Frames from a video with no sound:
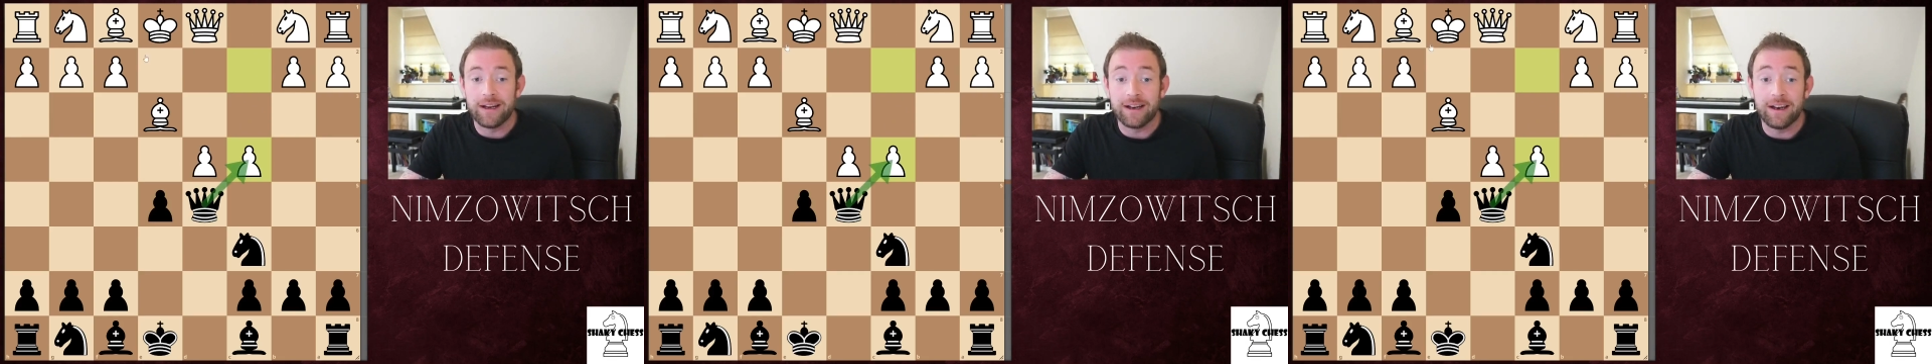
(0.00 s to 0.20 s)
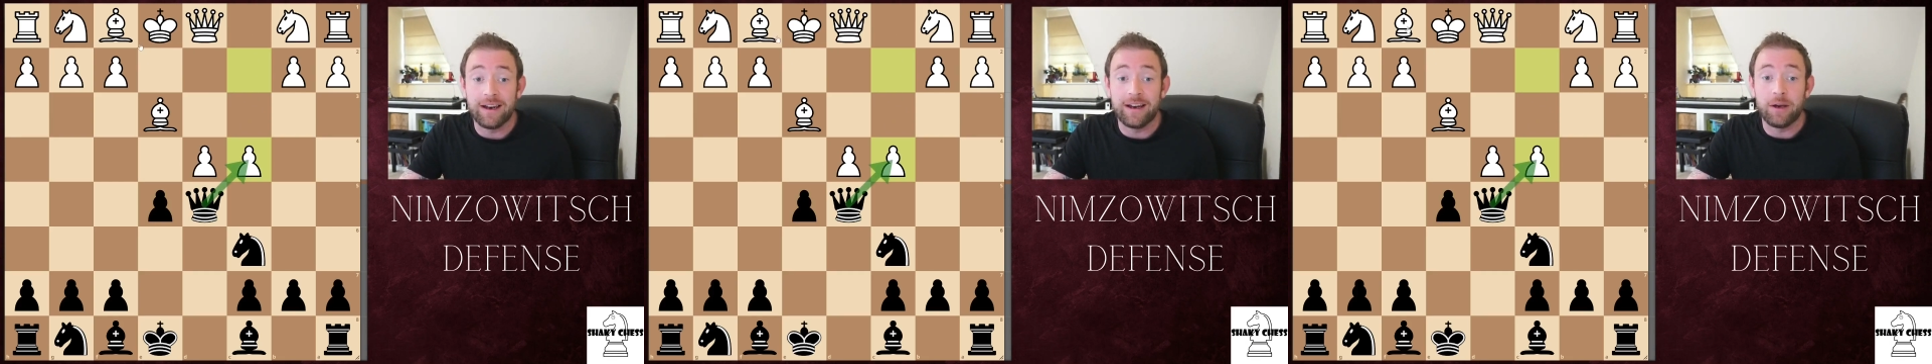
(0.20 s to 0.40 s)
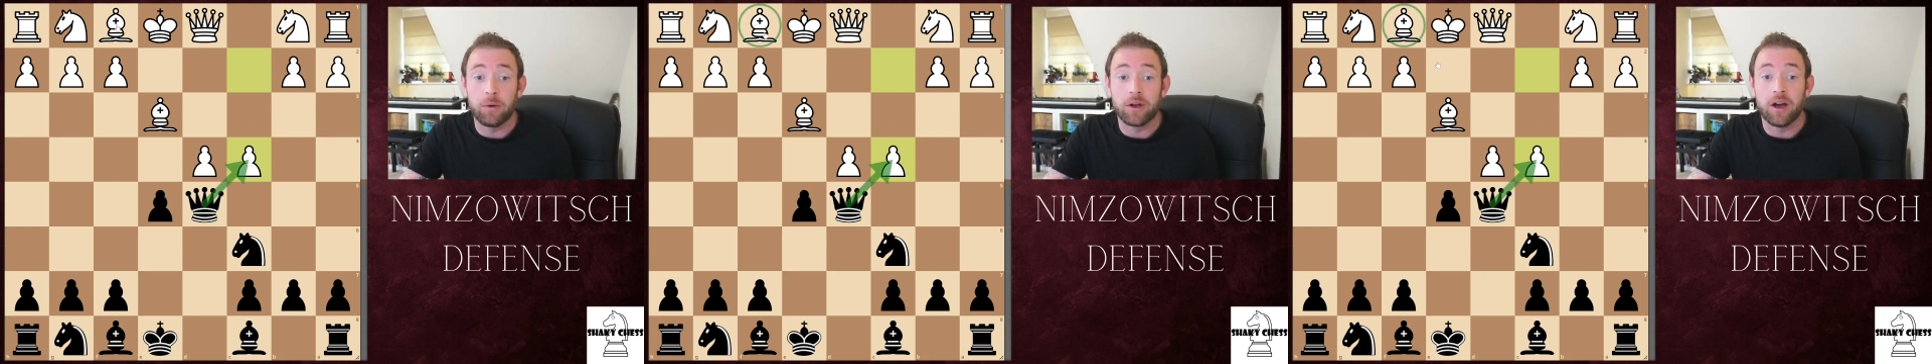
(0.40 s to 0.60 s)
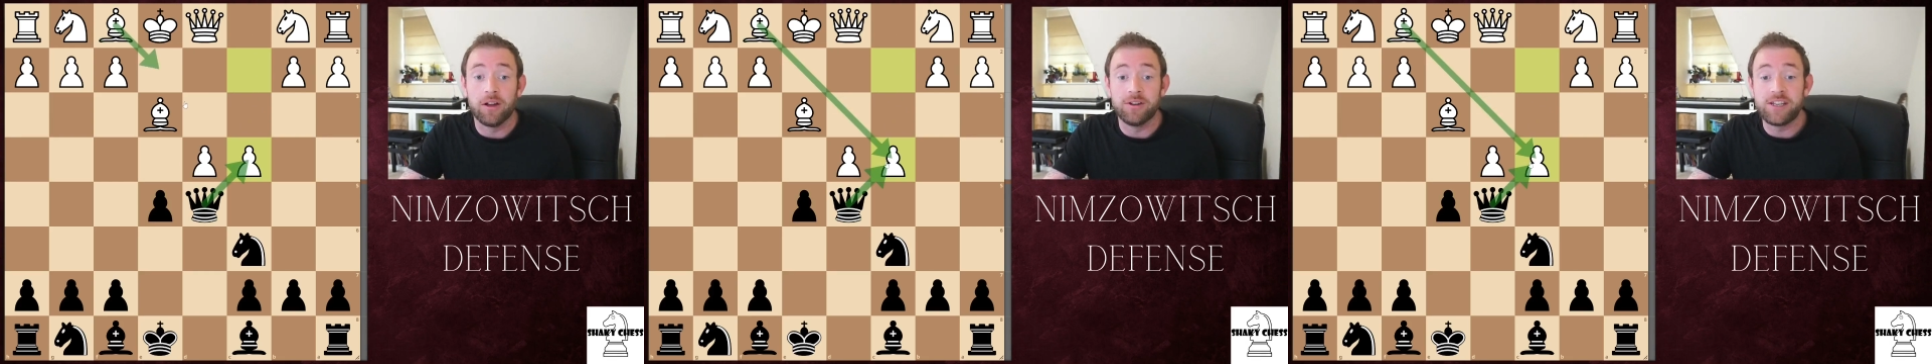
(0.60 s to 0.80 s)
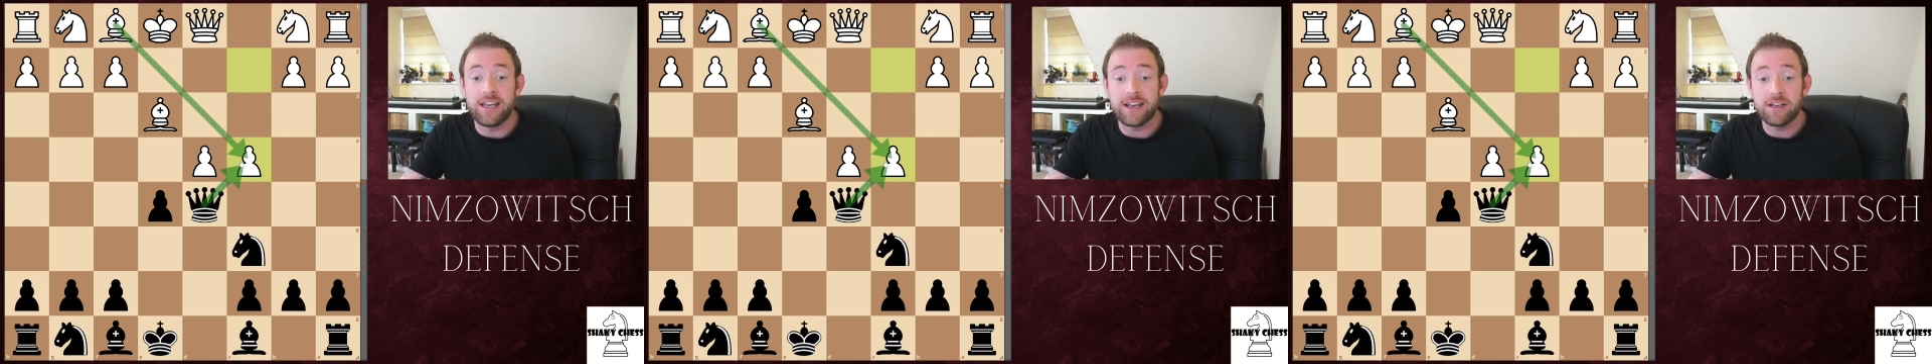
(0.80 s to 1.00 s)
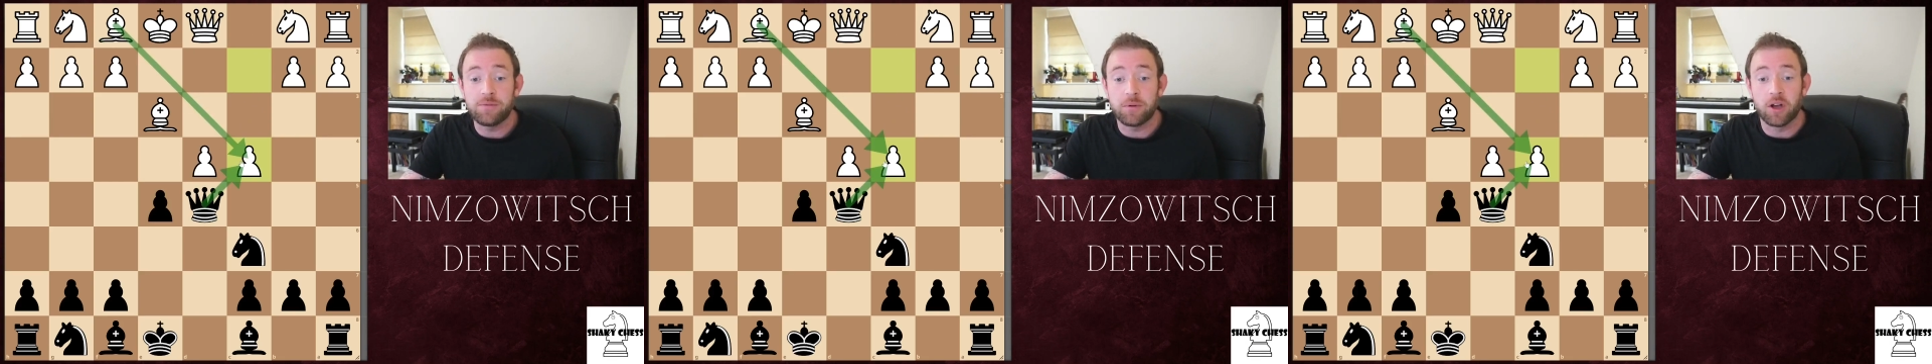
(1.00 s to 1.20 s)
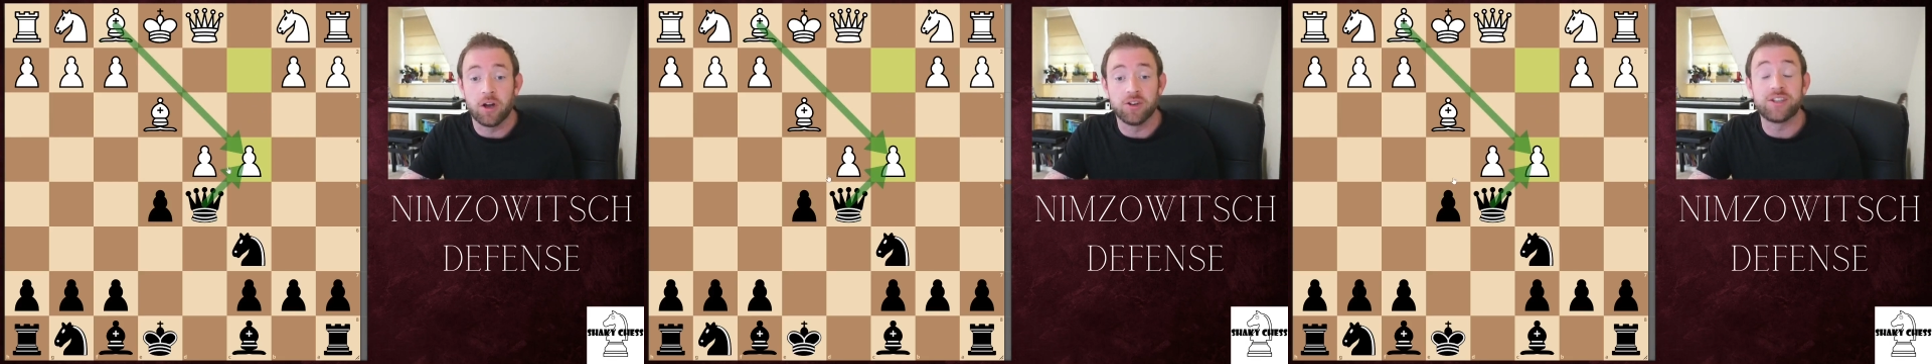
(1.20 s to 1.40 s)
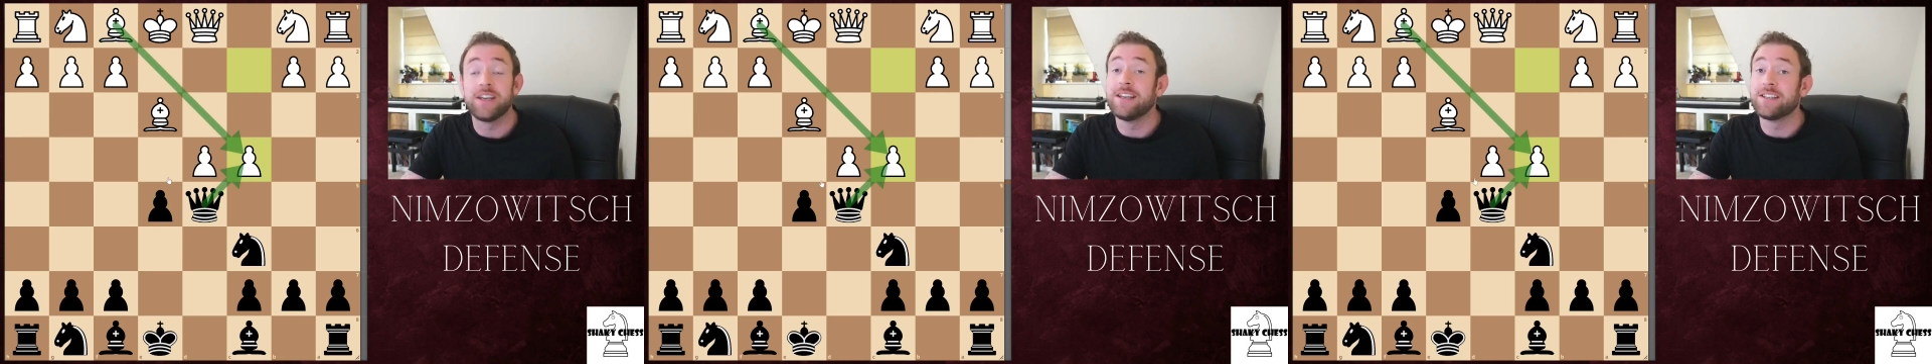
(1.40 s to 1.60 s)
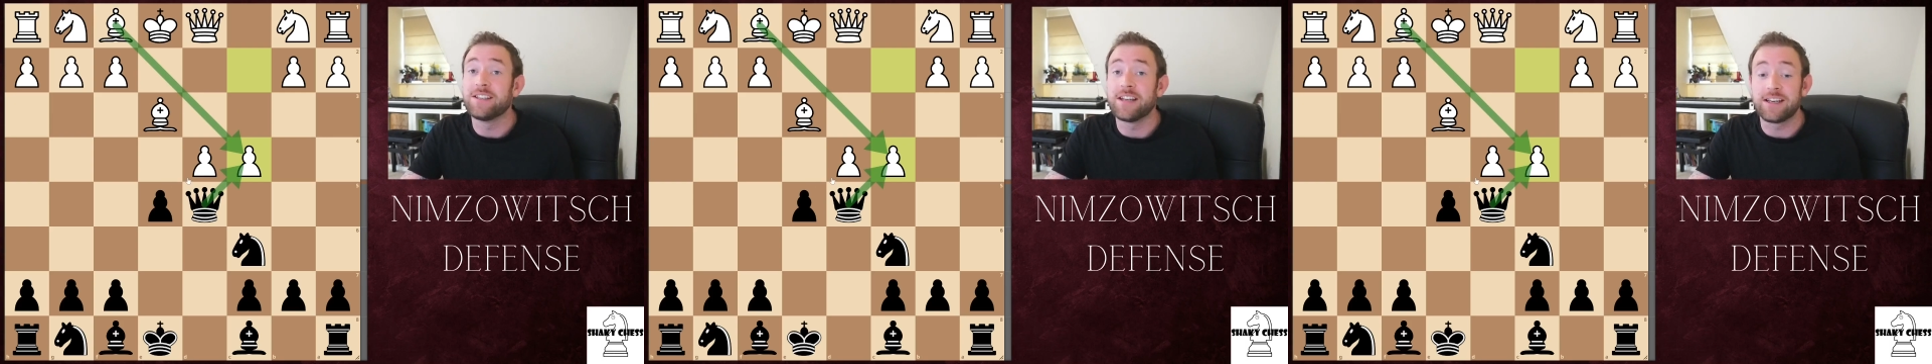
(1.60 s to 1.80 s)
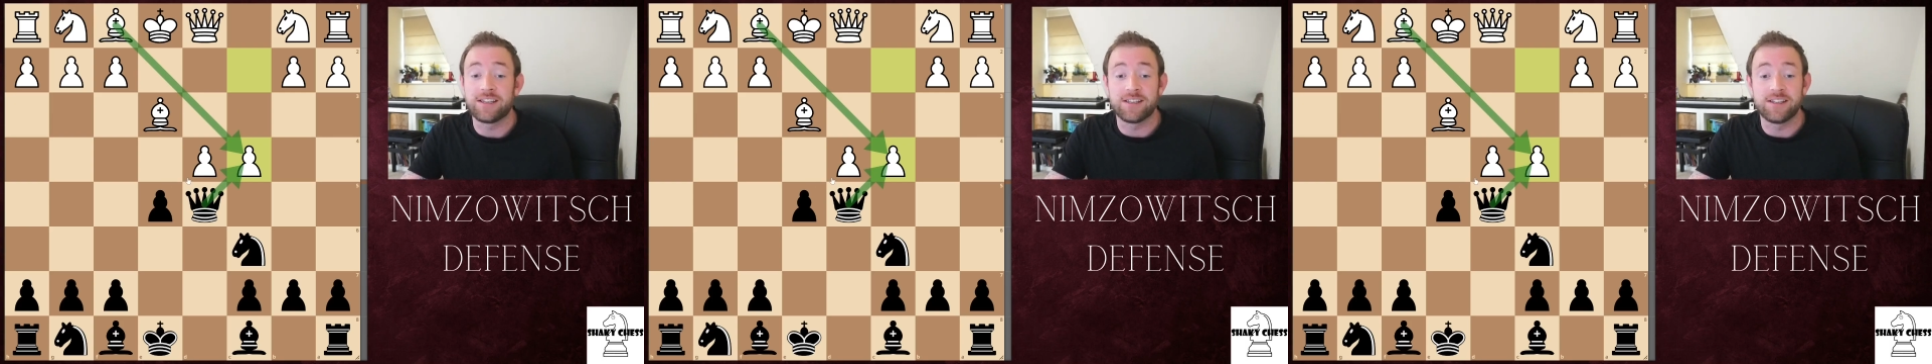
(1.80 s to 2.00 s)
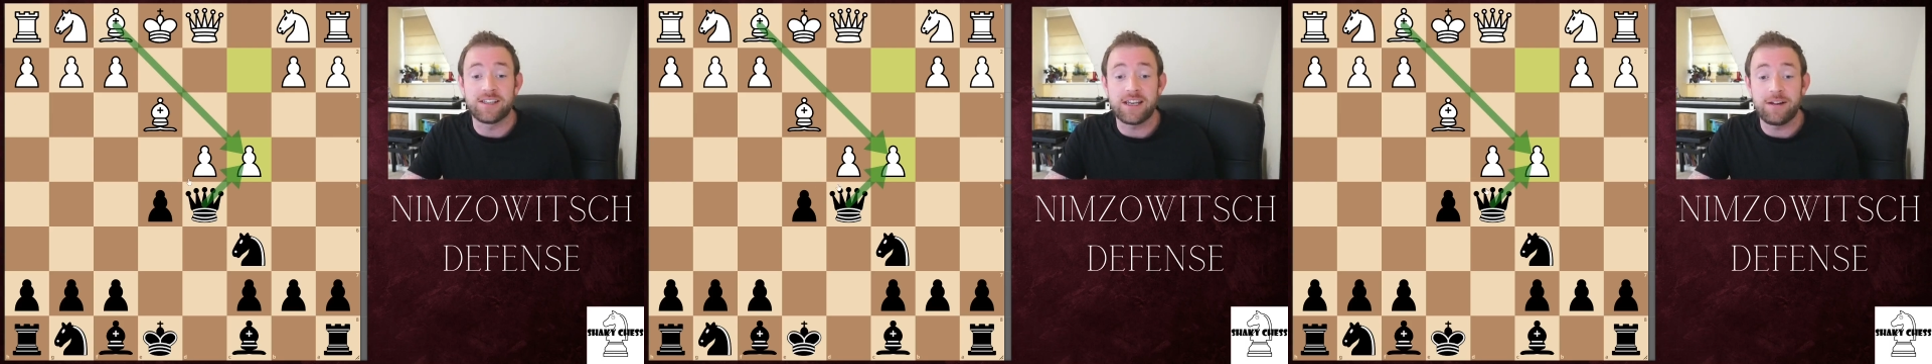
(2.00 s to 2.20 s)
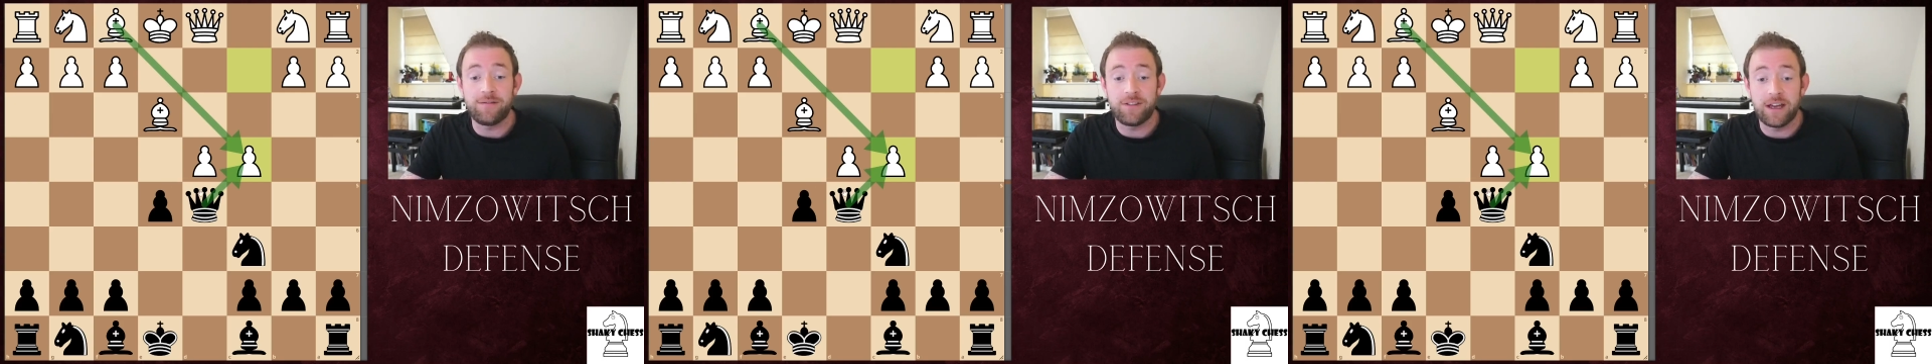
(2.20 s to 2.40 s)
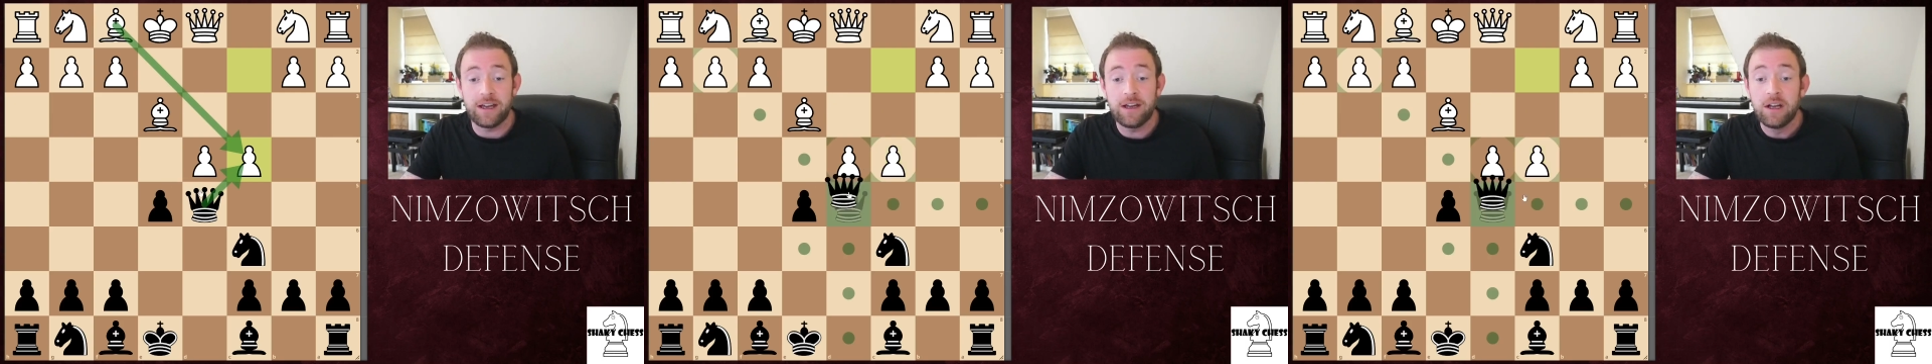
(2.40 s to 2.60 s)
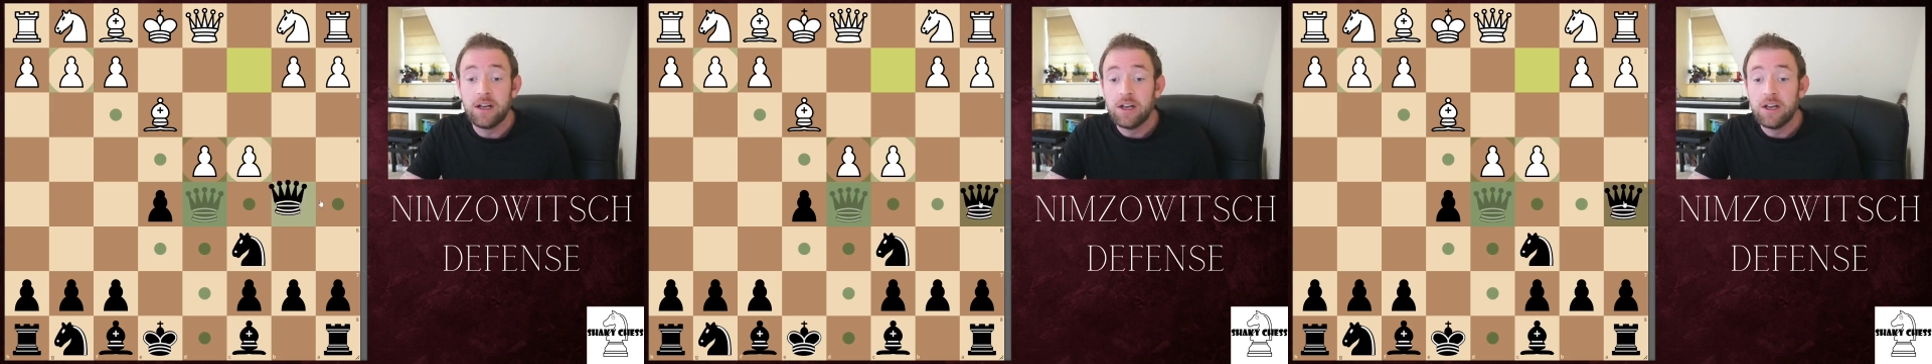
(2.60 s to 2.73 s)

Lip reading: Clearly, we can't take it because it is nice and safe there,